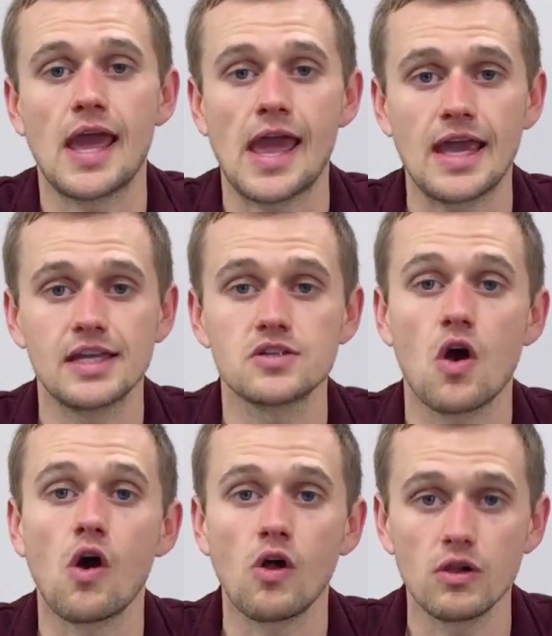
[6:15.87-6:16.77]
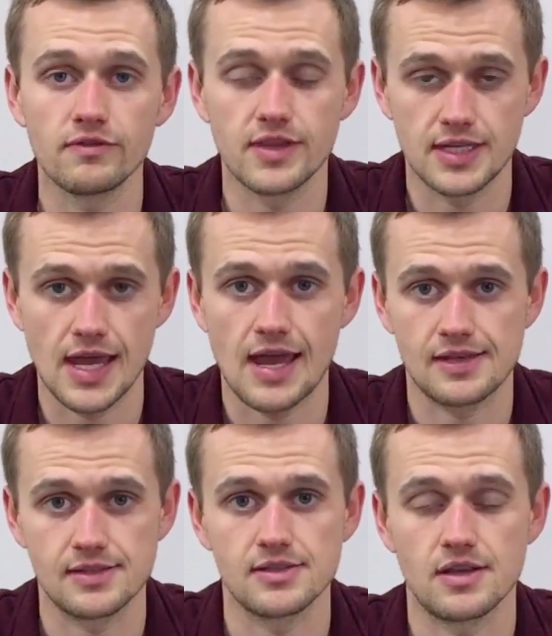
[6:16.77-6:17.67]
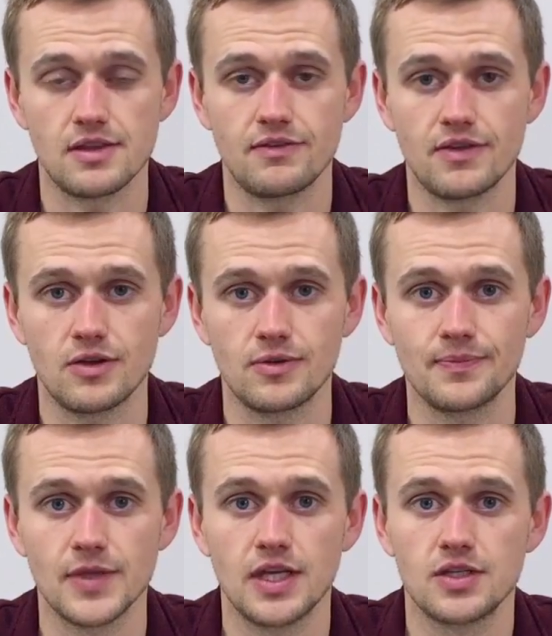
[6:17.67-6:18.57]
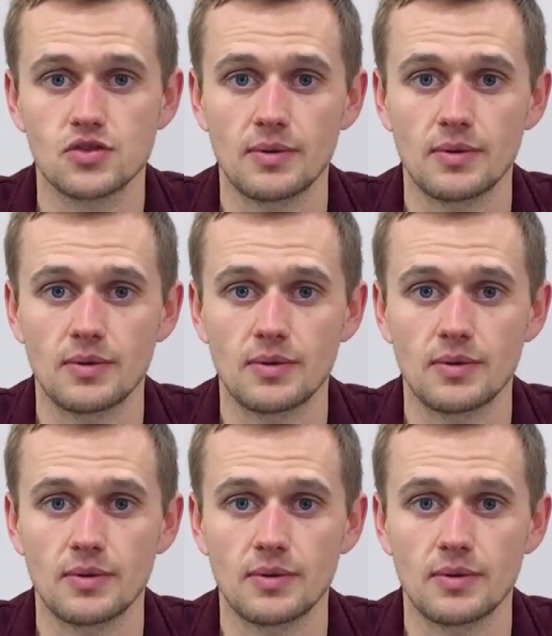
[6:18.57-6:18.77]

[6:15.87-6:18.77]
and all of the taxes on the phone. So